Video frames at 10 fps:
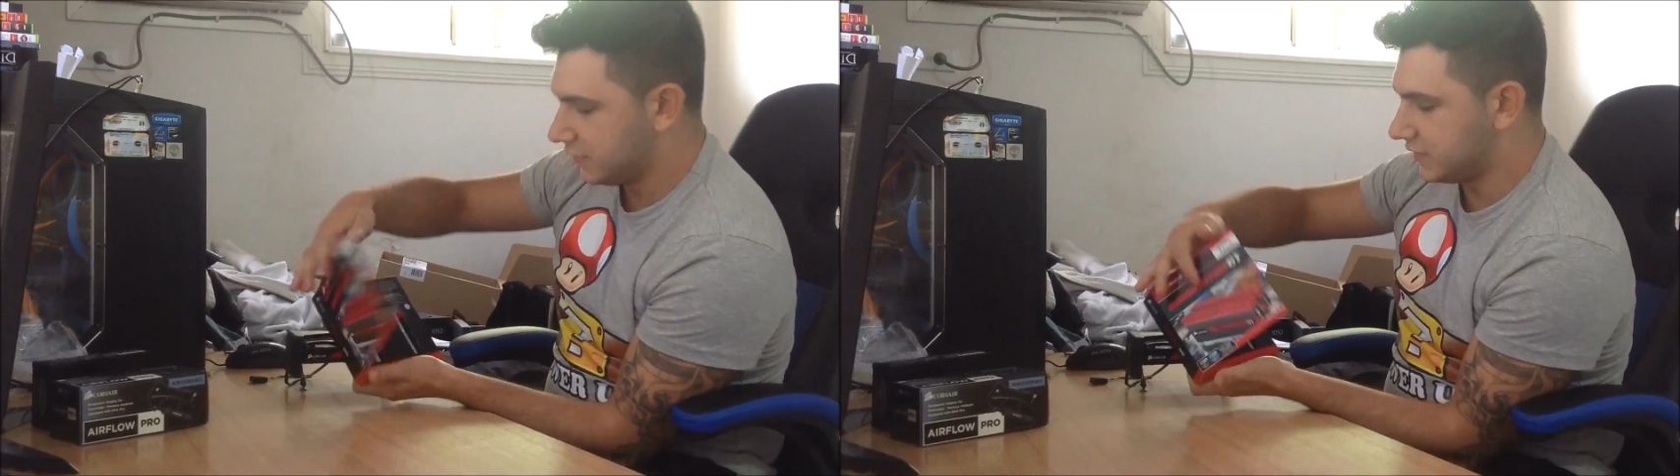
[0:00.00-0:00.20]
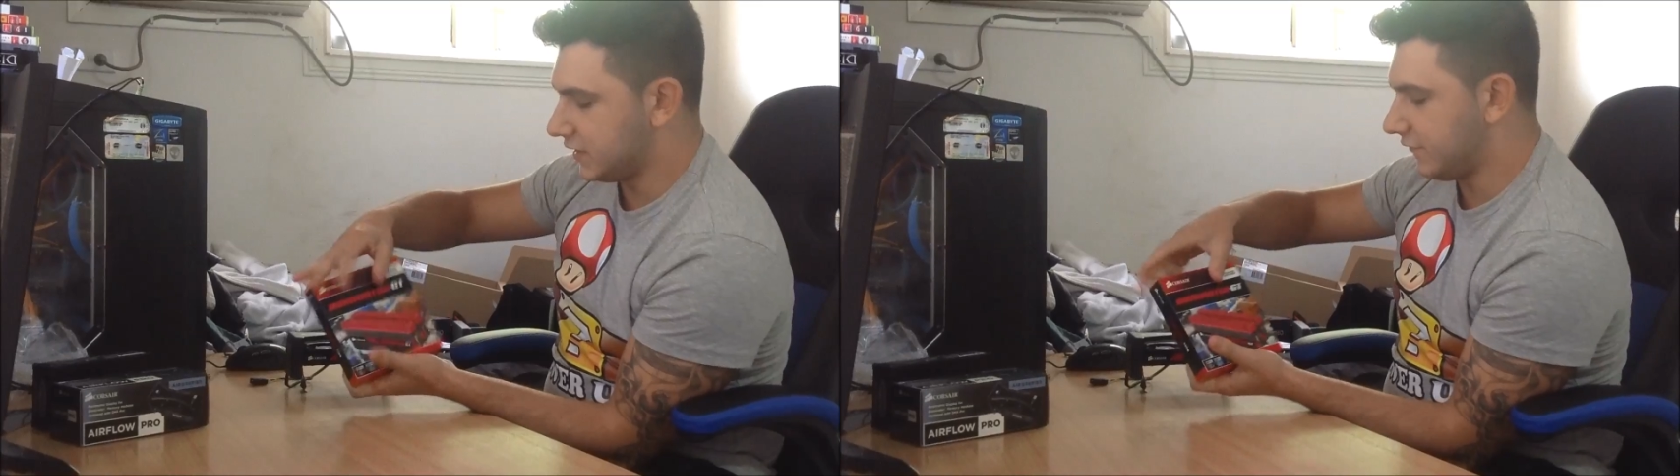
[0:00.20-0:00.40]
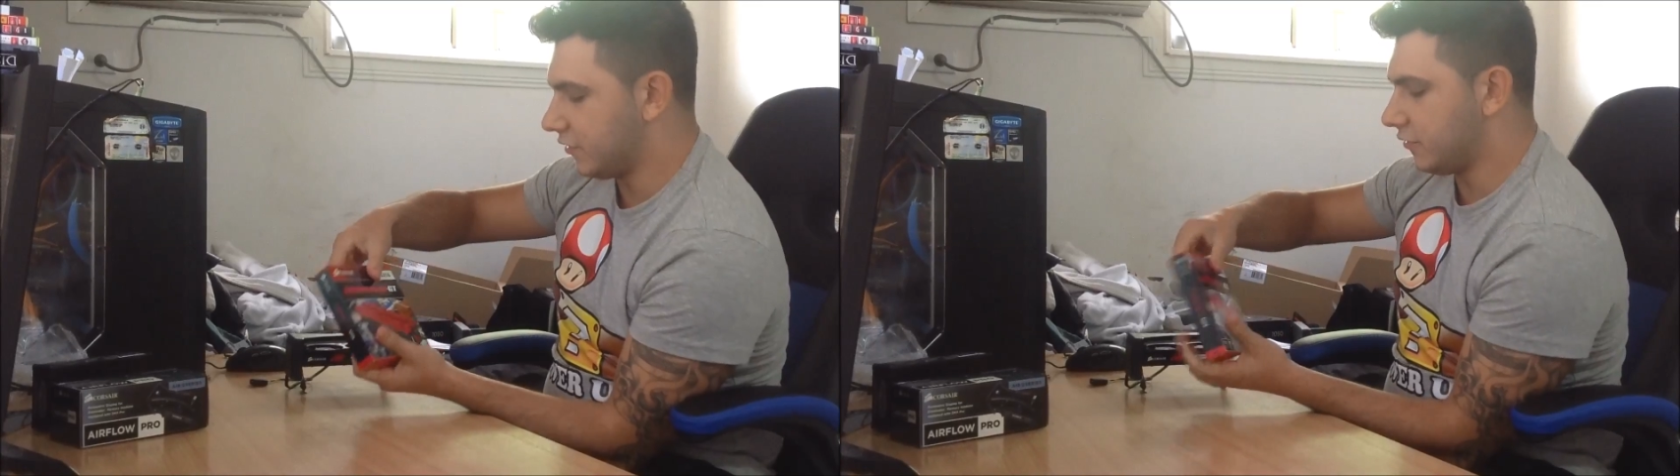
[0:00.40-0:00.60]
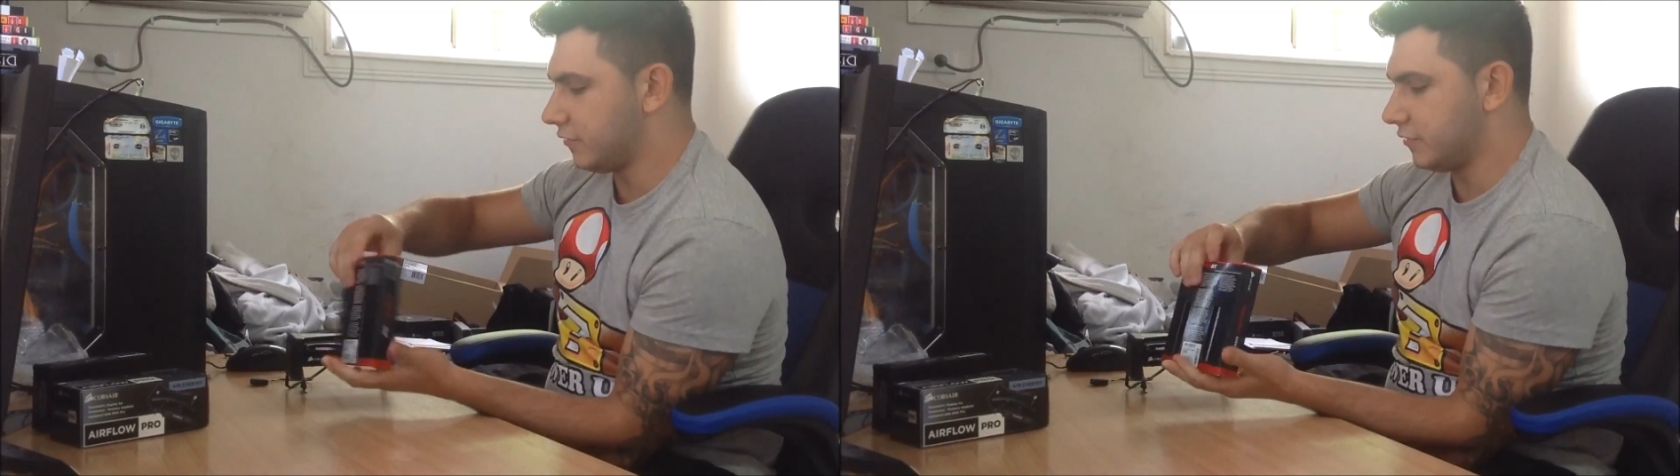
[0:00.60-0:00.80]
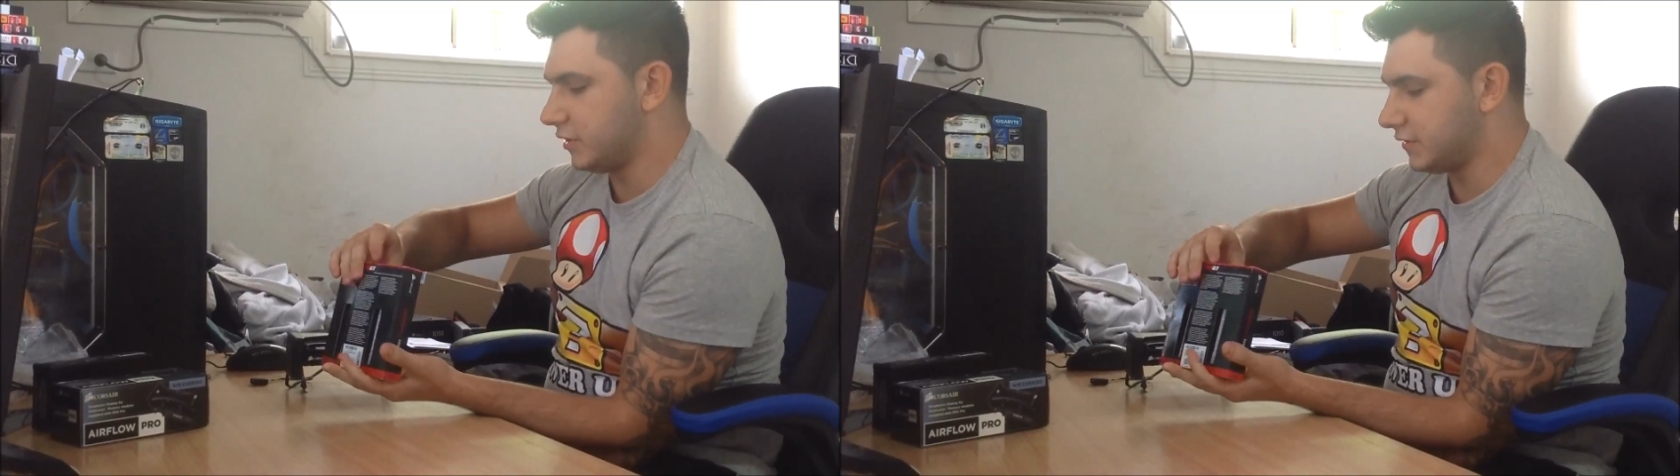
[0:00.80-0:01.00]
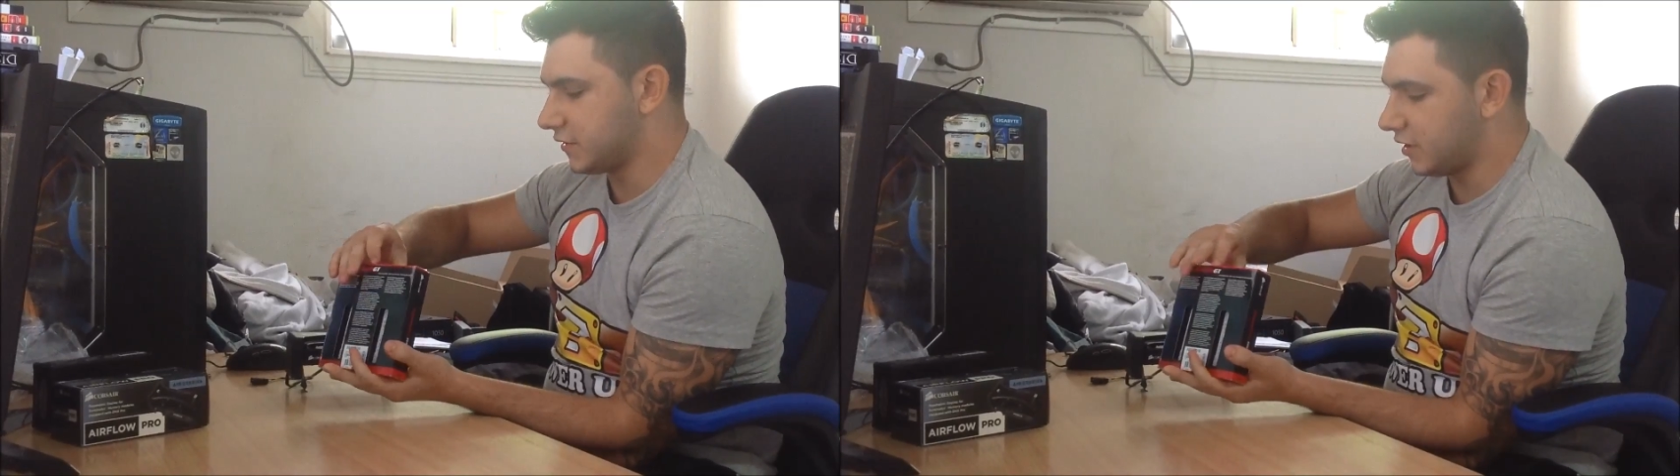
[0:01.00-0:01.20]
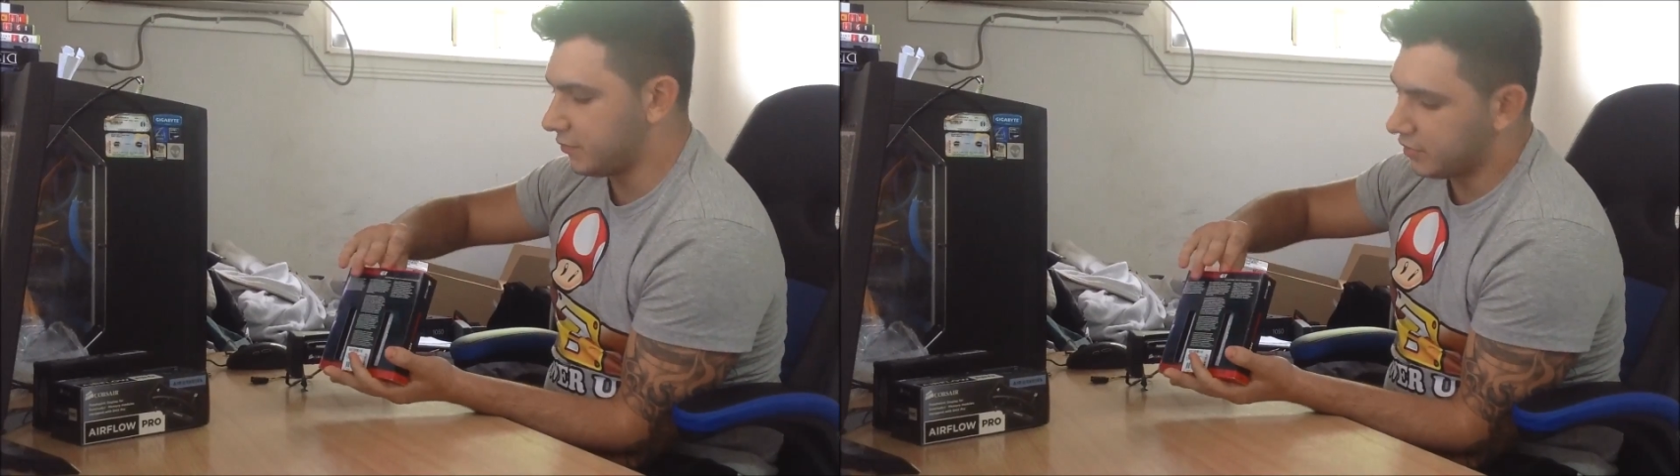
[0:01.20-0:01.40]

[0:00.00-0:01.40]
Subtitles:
see it all on the inside.